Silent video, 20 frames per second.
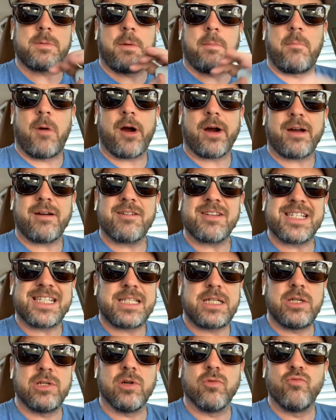but marketers
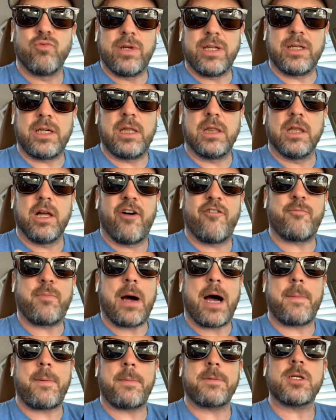still really love
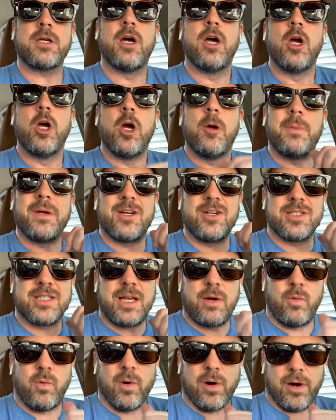pop-ups because
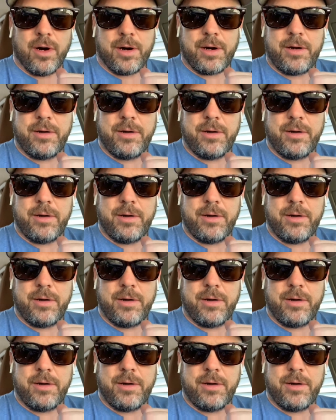they work.